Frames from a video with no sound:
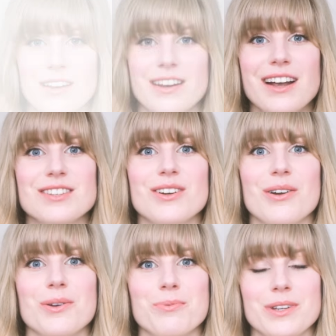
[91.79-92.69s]
Next
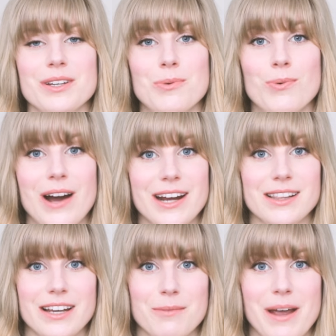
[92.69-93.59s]
are the really wide
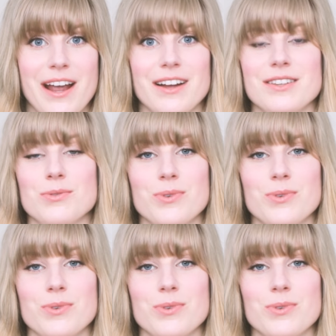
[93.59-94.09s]
leg pants,